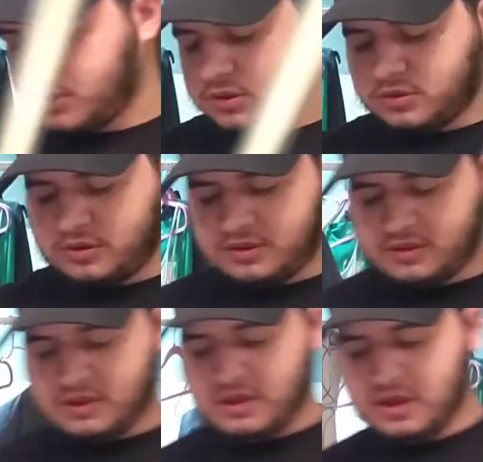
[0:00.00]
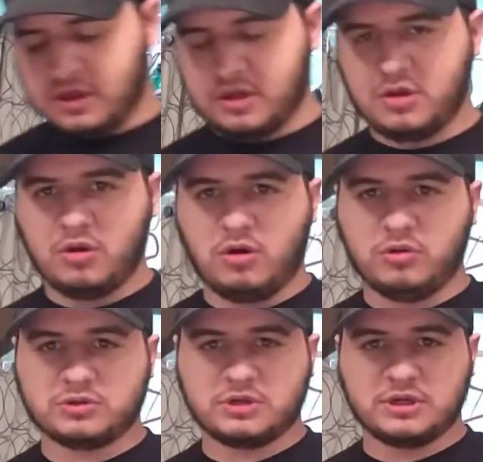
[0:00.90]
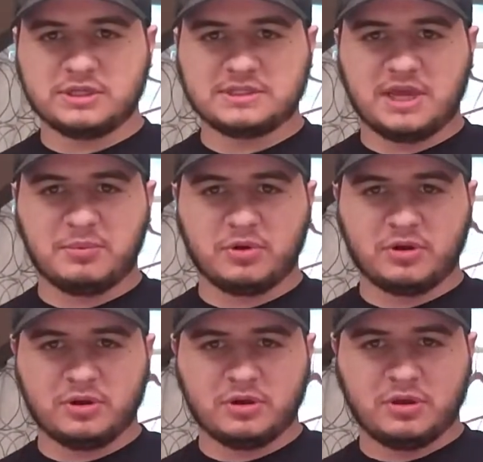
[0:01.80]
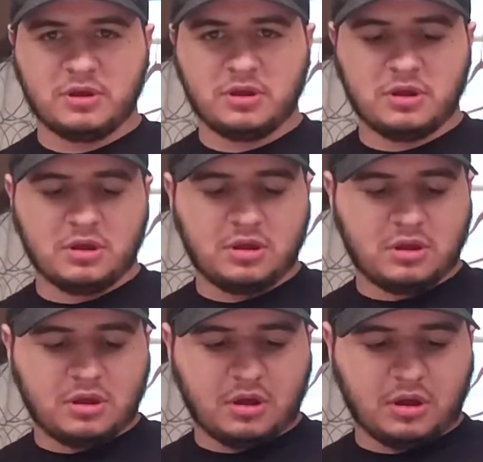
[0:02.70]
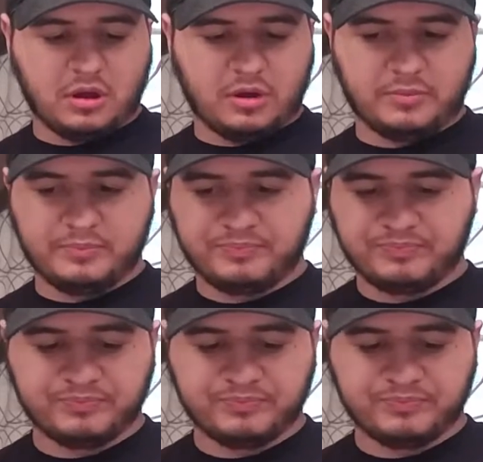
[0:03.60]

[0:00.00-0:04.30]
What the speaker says: So this is the Ultrasaber. So